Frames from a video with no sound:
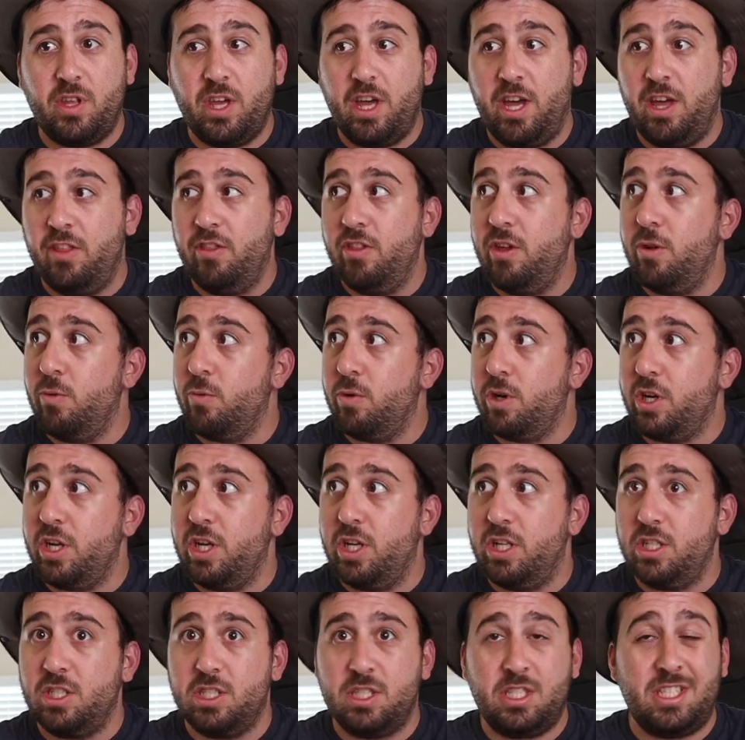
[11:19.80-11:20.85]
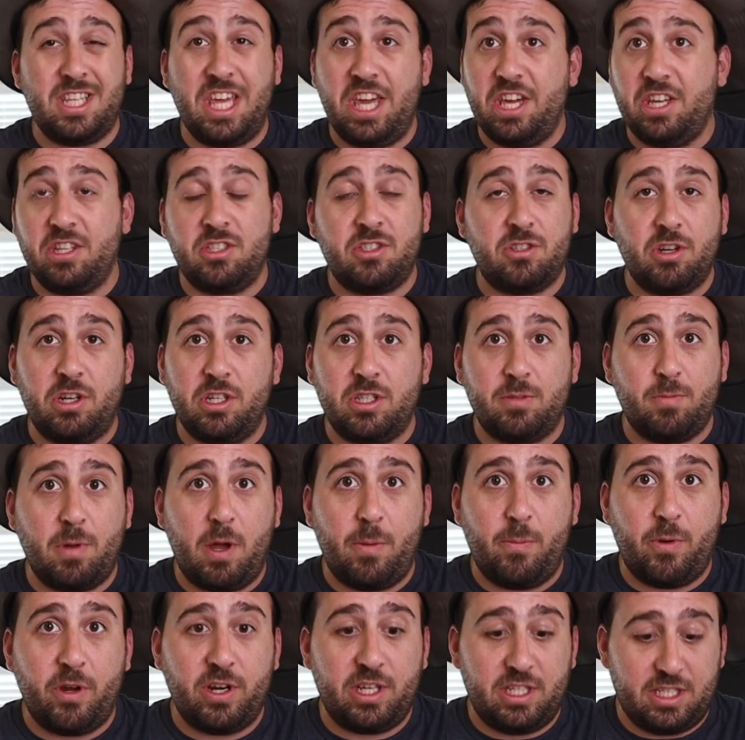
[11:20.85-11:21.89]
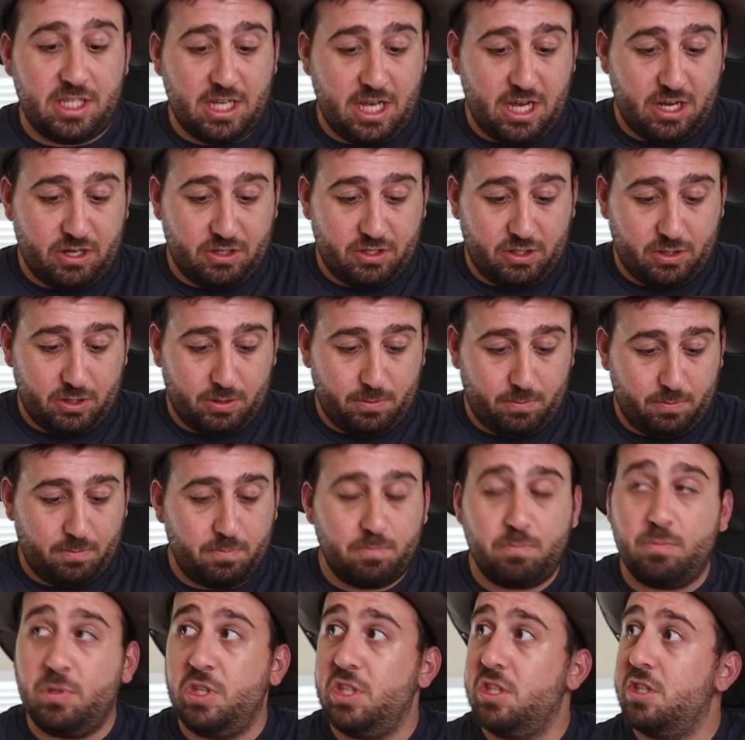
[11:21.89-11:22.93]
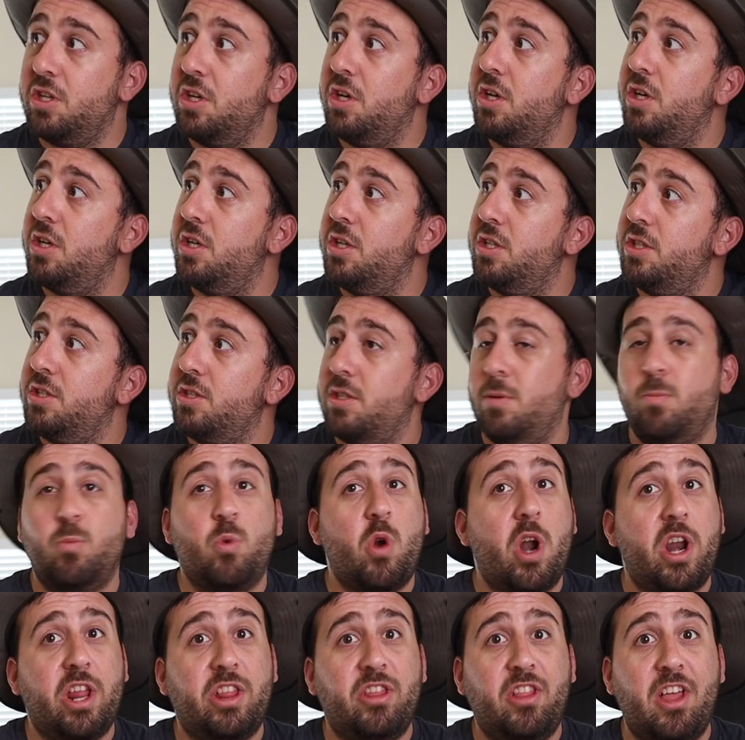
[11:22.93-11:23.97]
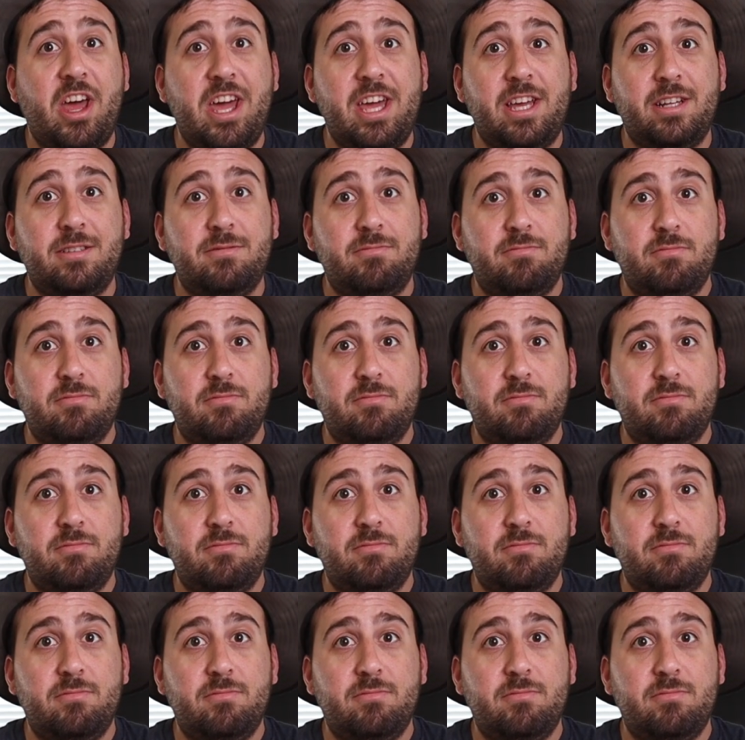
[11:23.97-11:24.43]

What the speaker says: And then we're gonna just take it straight to my buddy's house because I'm running late.